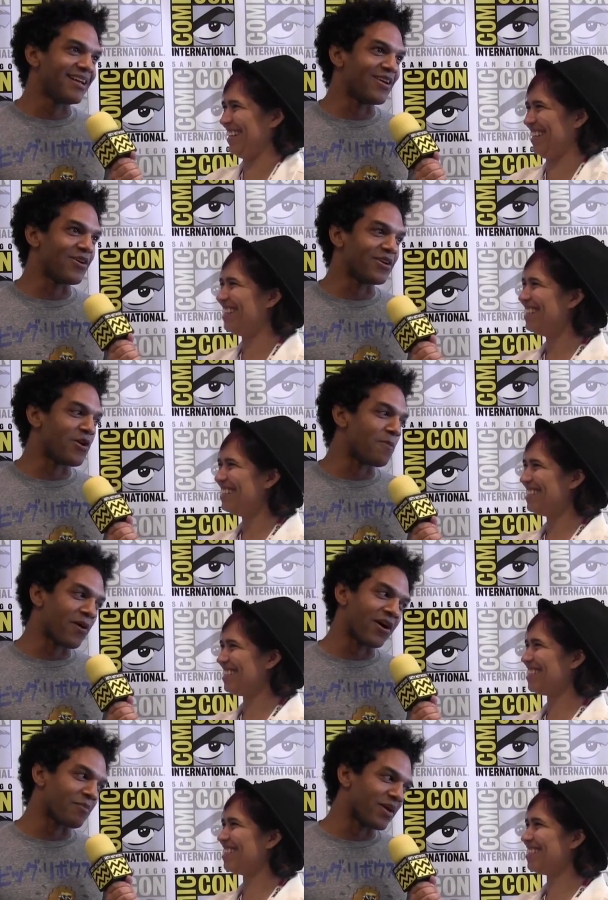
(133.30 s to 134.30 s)
Speaker 1: you know, you know,
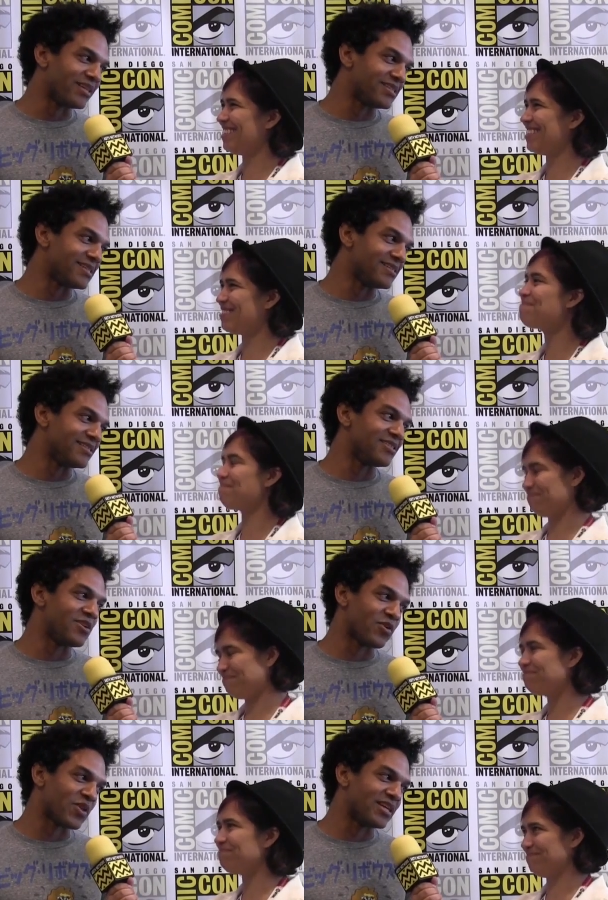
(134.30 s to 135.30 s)
park benches,
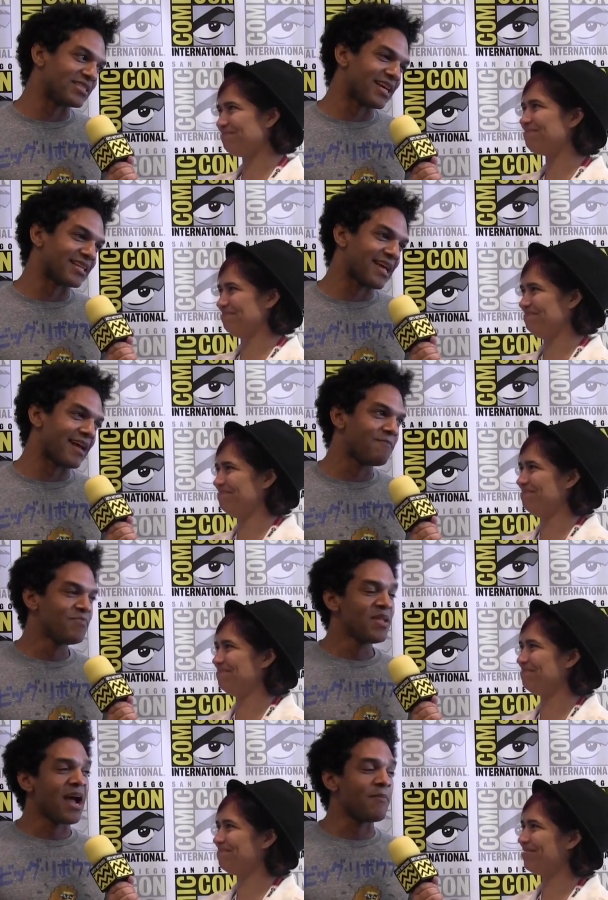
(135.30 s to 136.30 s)
you know, things like that.
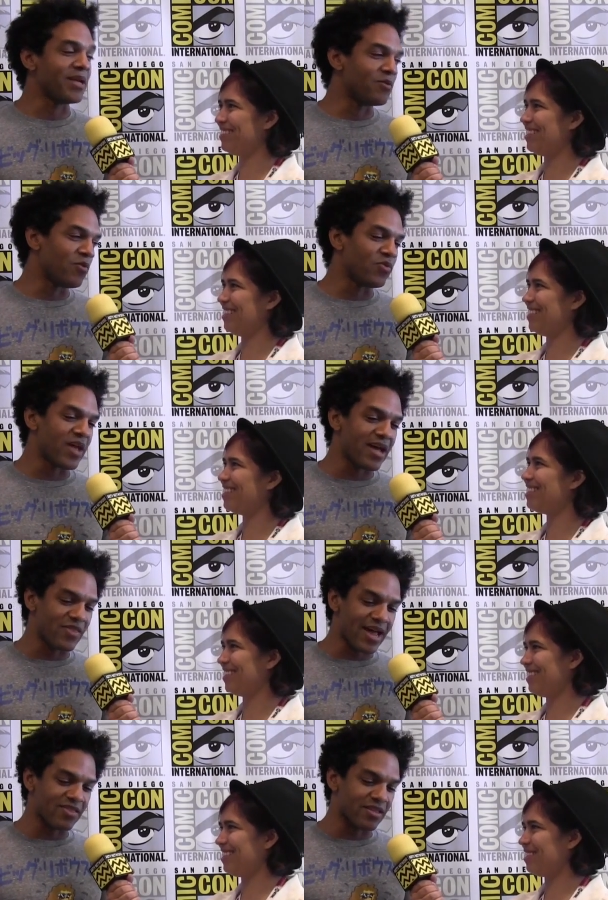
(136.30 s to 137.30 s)
I mean,
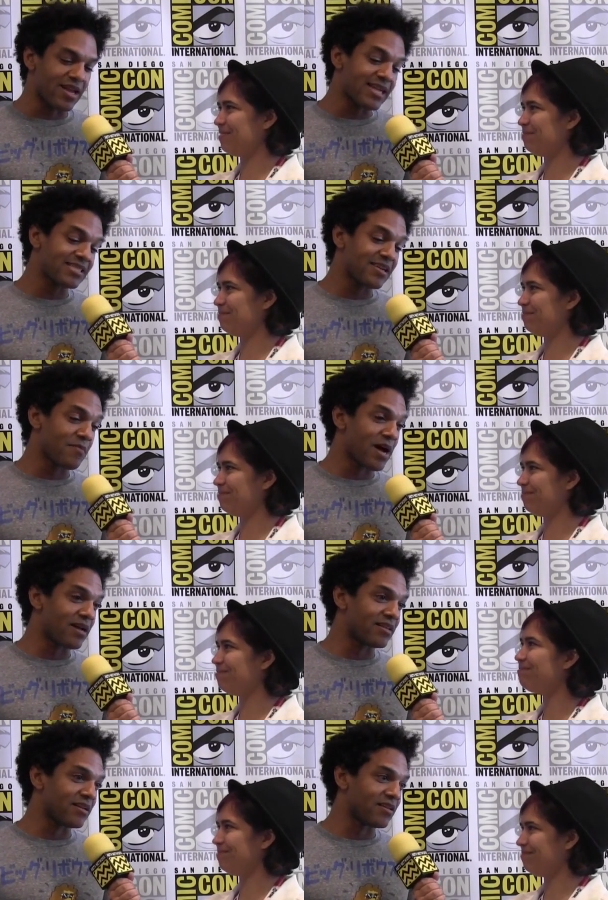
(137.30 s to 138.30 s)
that that the nice thing
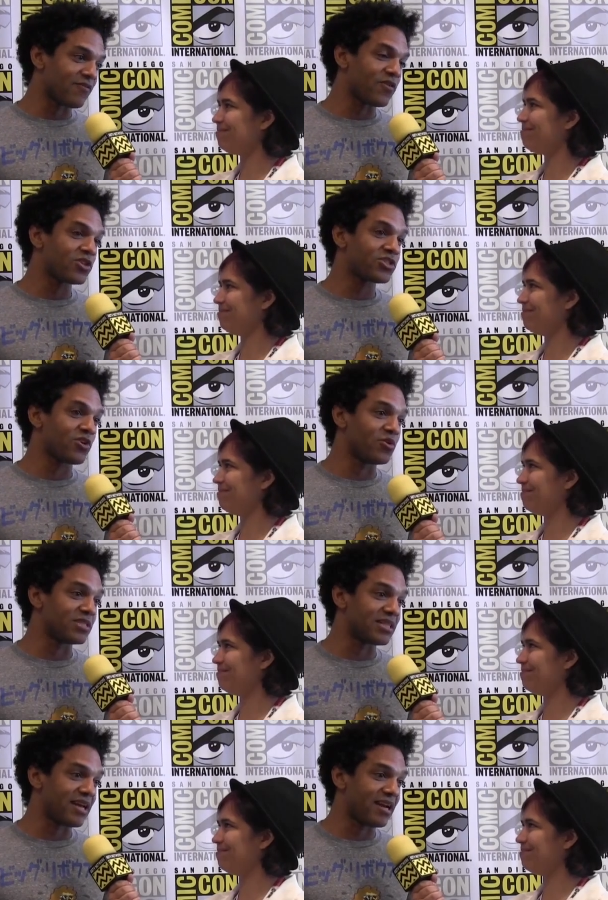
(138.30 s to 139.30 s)
about the the first
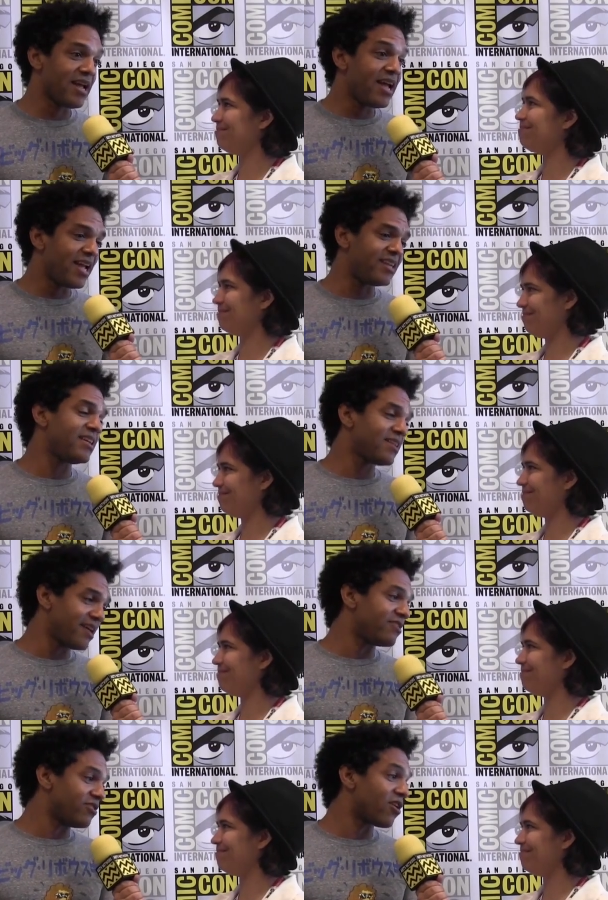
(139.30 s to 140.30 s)
show is that it
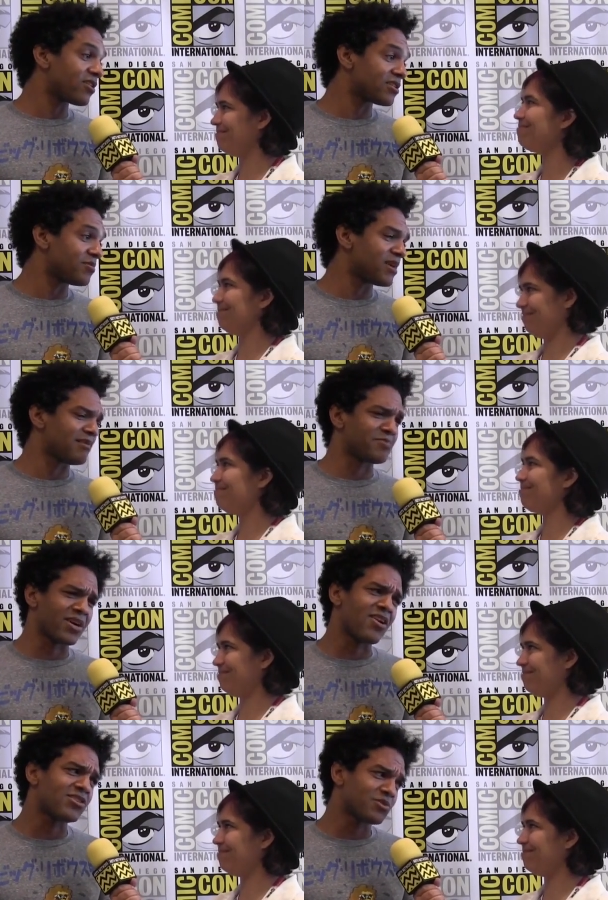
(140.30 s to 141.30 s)
did get dark sometimes,
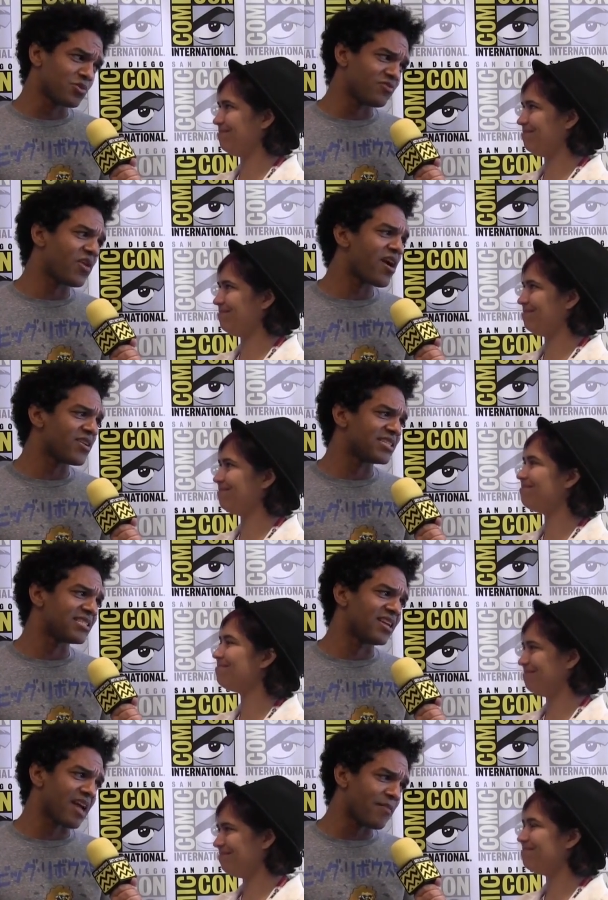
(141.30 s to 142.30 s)
but it also was very
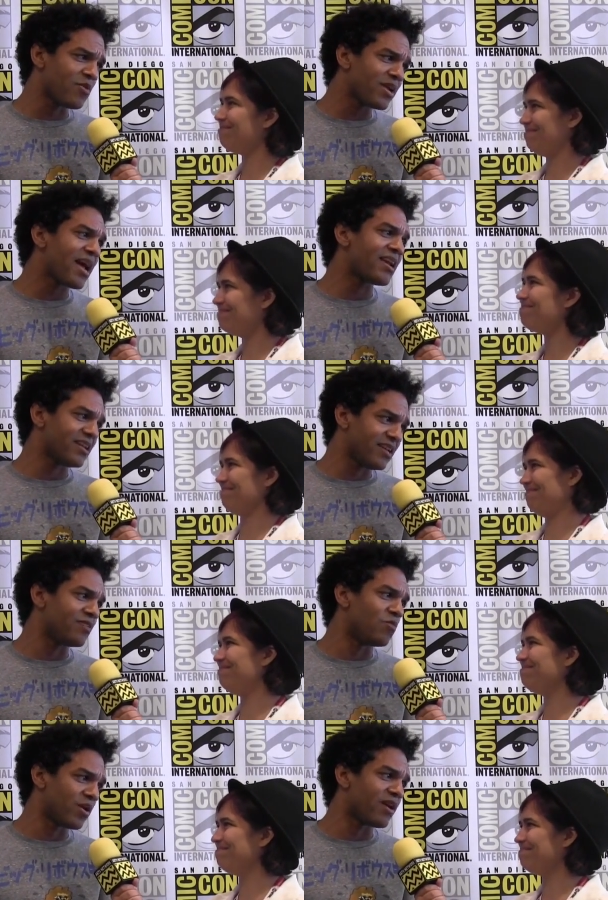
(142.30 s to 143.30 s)
silly. I mean, we kind of
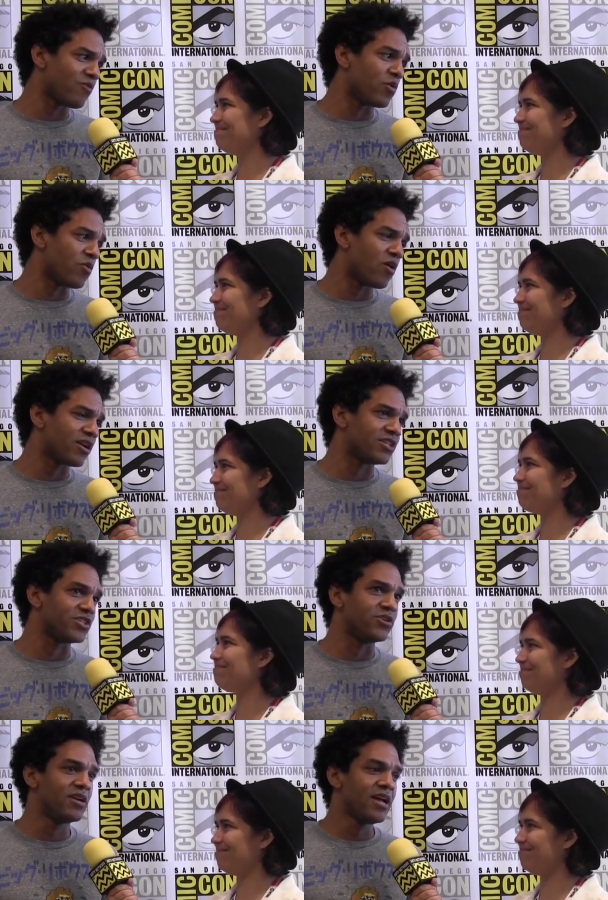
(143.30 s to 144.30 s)
did whatever we
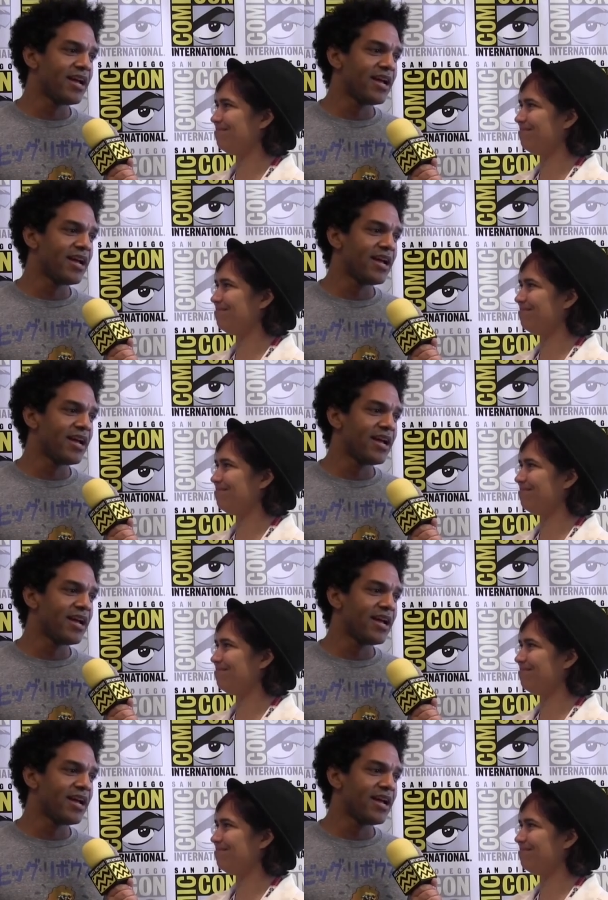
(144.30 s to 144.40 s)
wanted to,